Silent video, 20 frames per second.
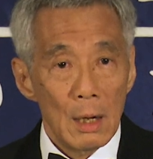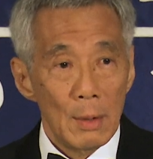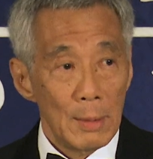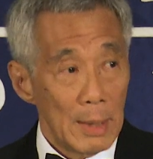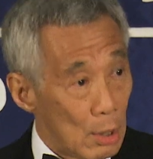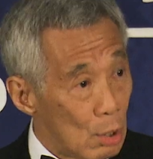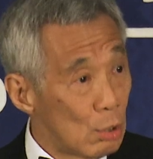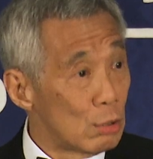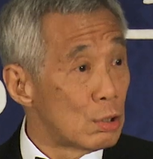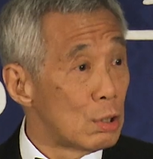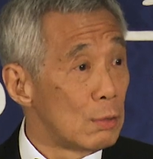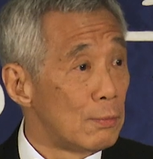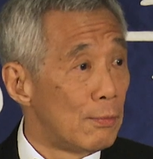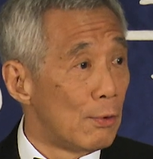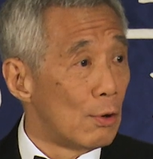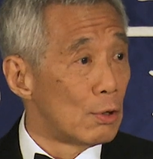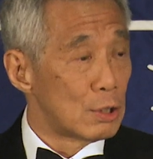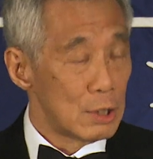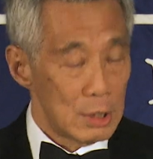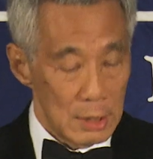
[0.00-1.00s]
We are also
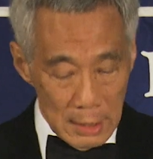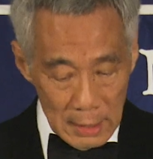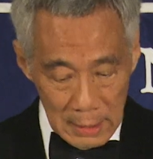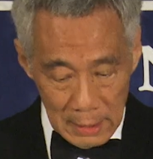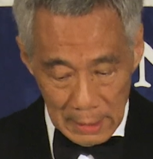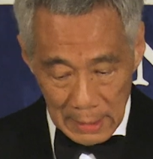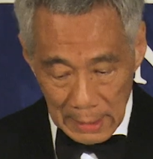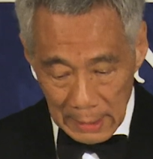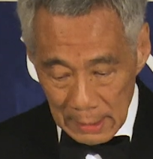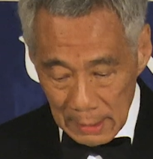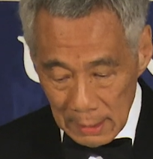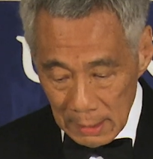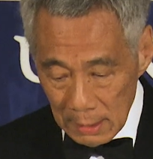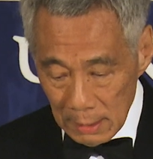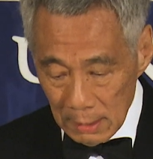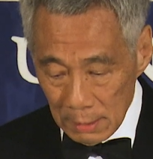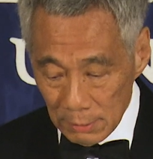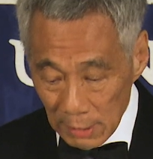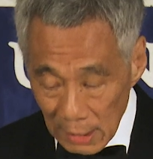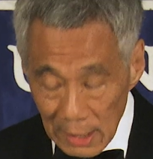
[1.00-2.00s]
fortunate that
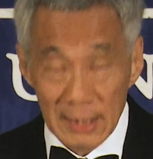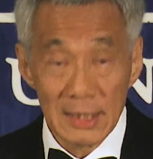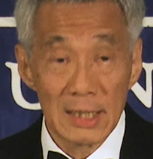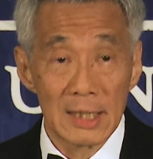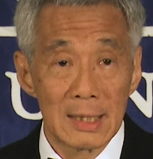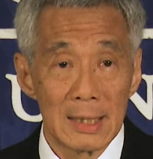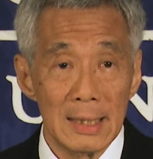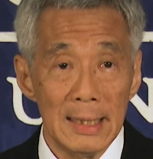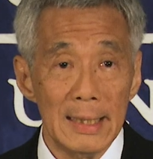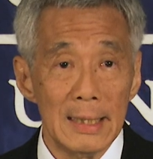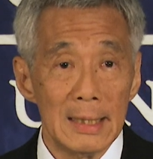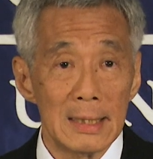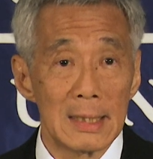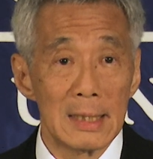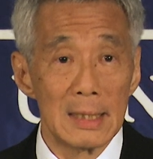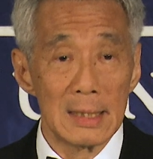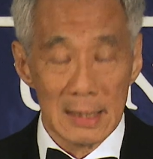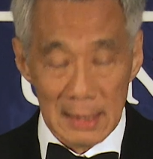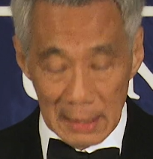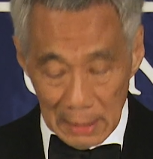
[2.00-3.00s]
religious leaders
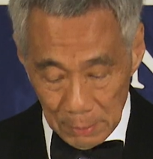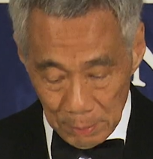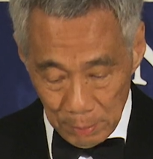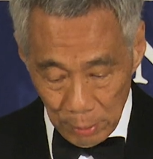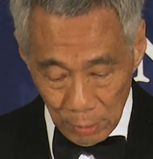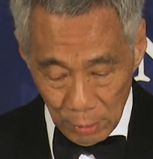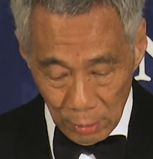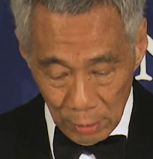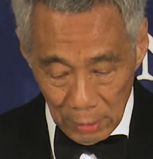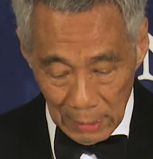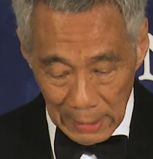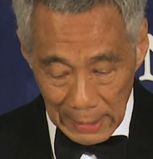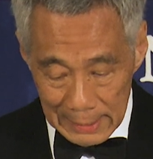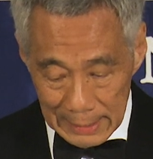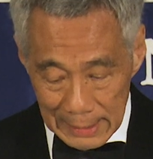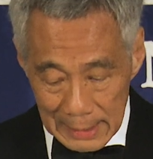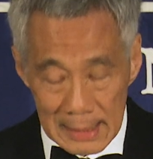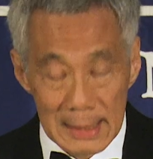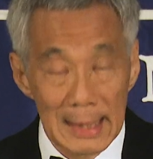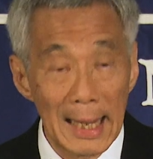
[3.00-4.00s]
in Singapore
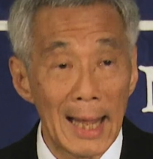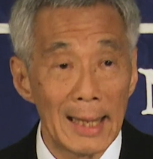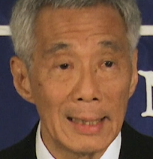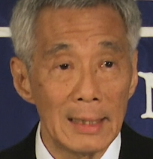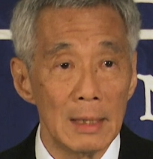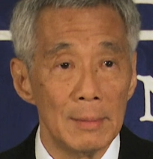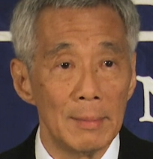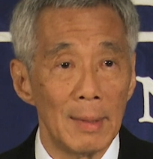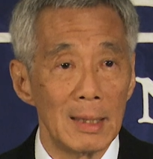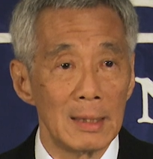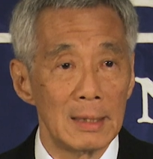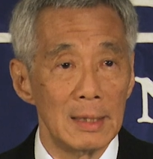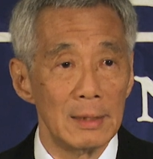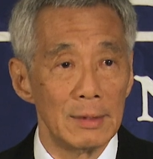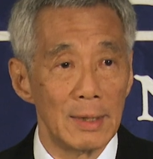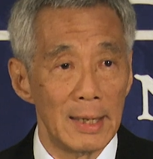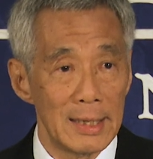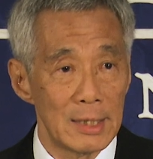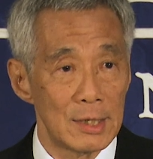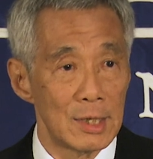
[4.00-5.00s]
understand the
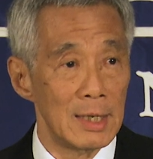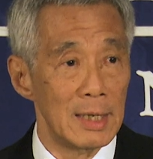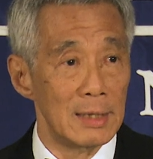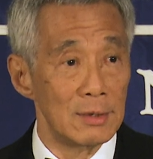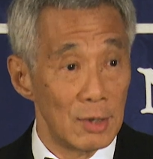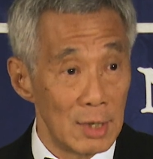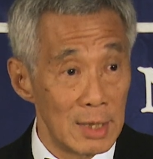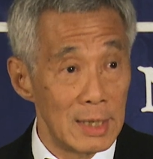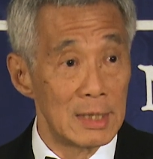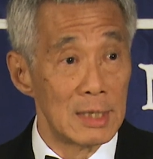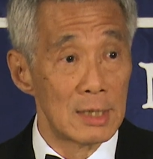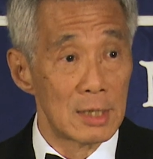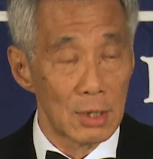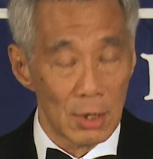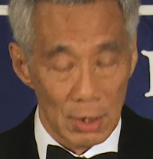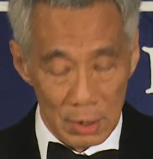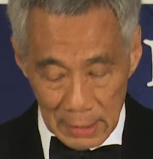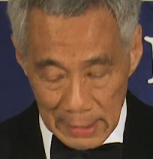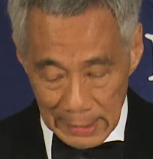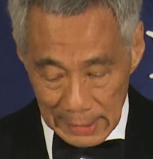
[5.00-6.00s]
multiracial and religious
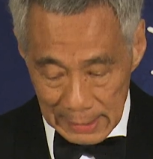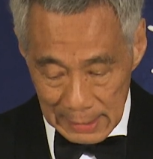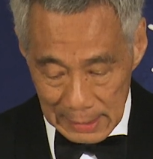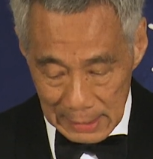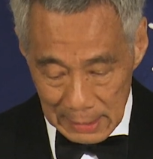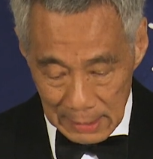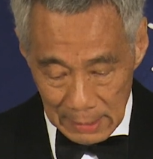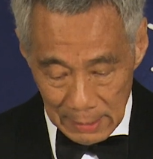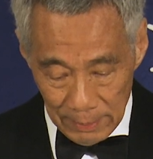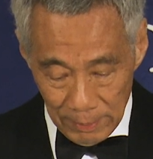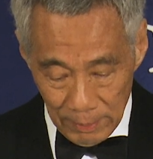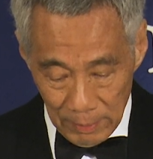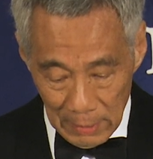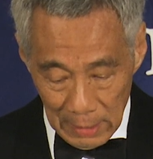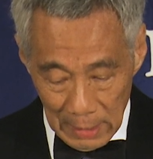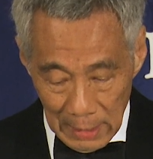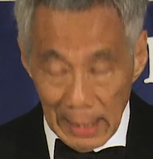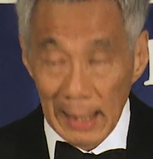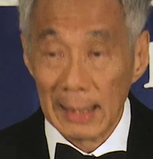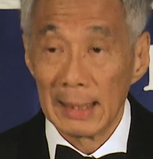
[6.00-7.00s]
context
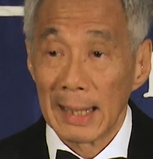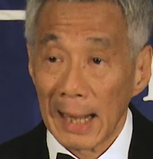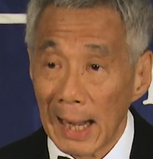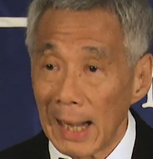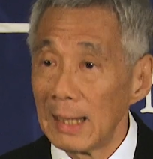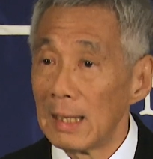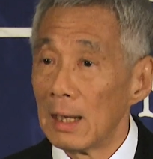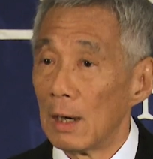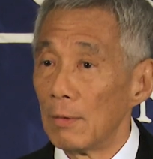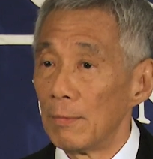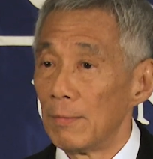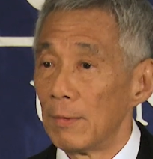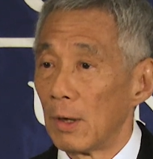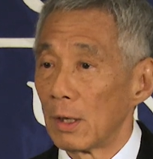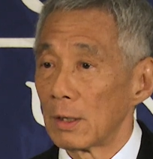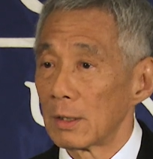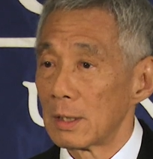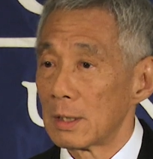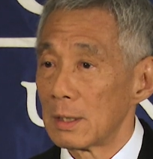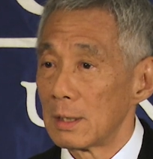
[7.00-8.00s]
and guide our
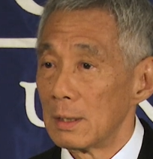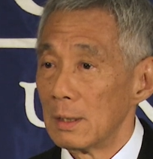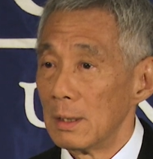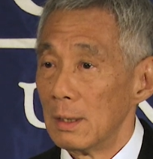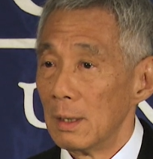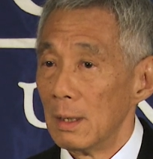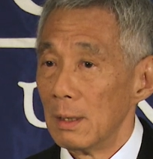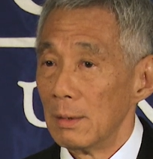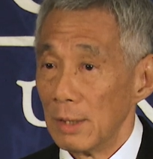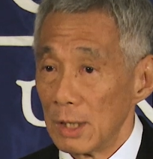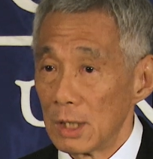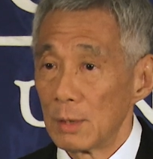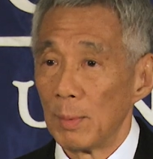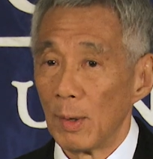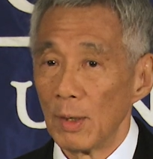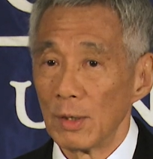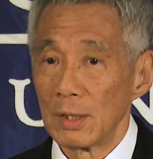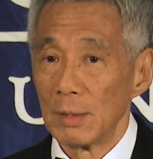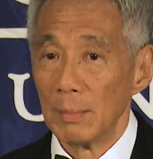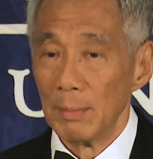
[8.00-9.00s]
flocks
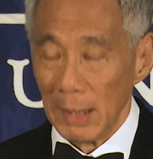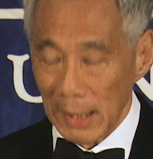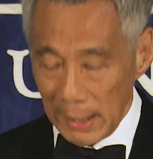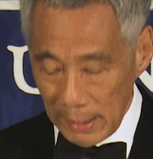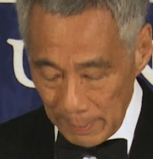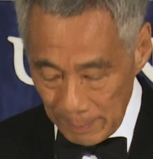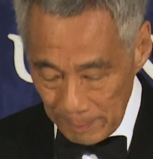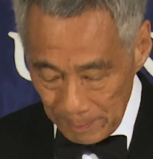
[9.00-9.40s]
responsibly.